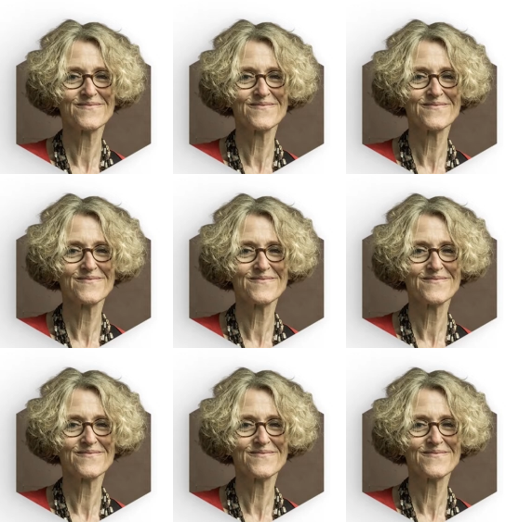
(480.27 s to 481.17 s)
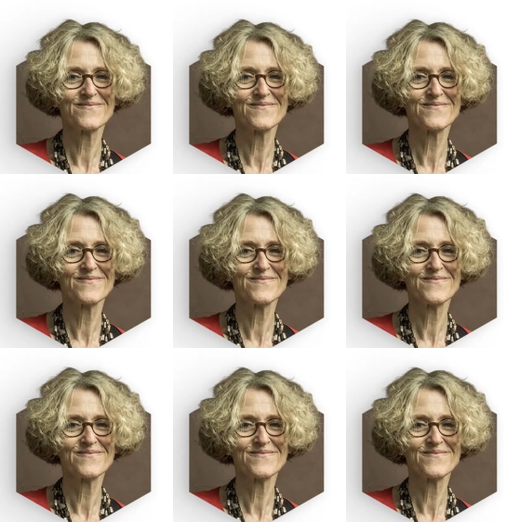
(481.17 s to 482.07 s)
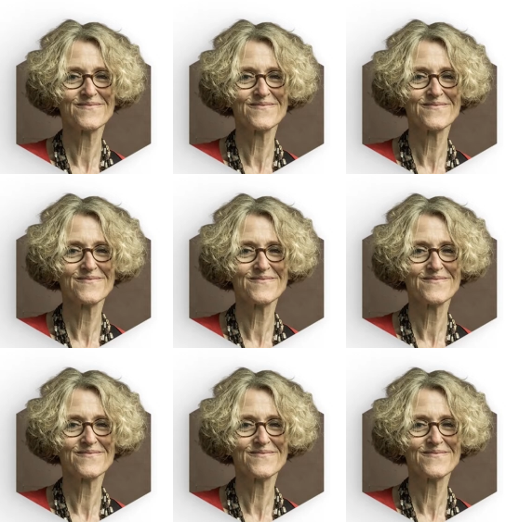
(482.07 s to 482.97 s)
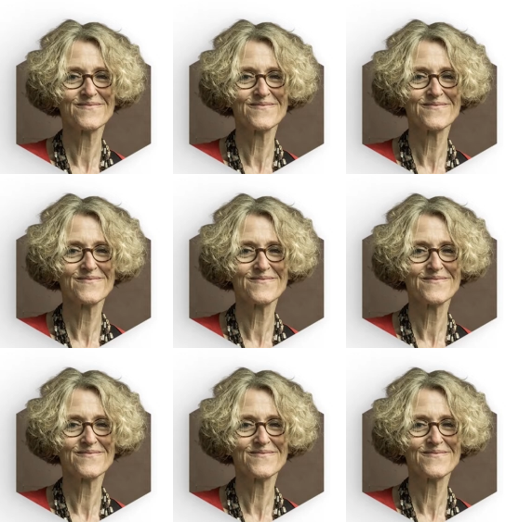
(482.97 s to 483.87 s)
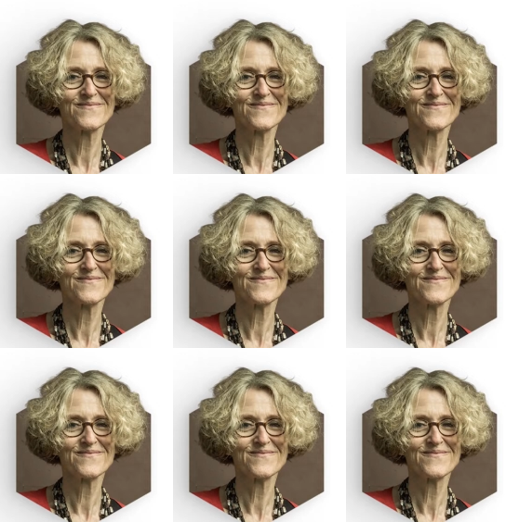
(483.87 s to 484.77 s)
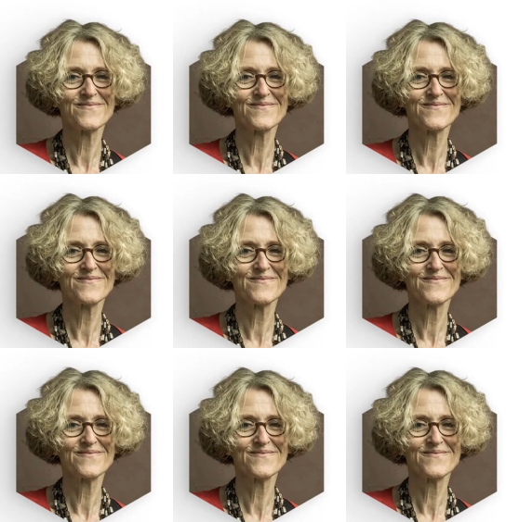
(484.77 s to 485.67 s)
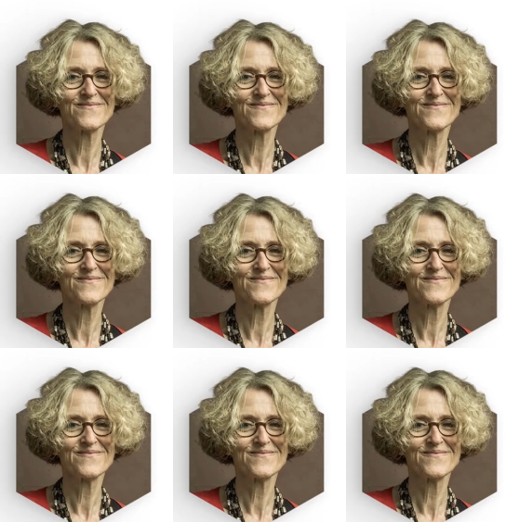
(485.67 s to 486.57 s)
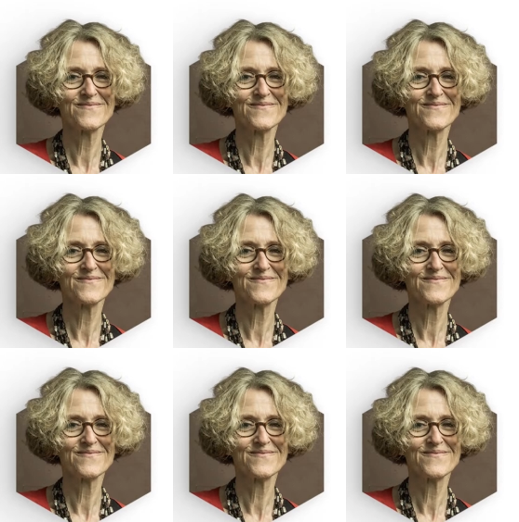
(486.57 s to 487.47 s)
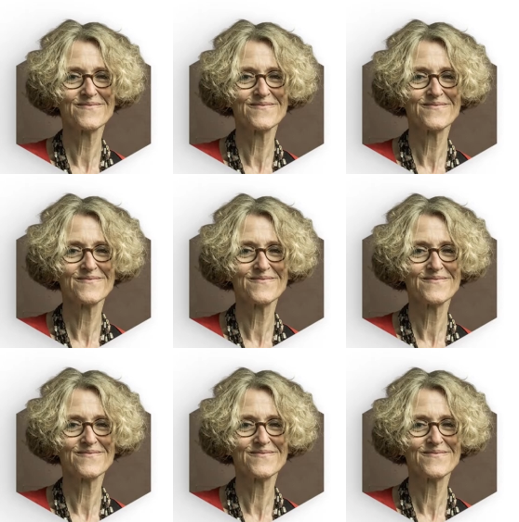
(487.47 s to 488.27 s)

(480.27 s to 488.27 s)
This is a still picture; no speech is visible.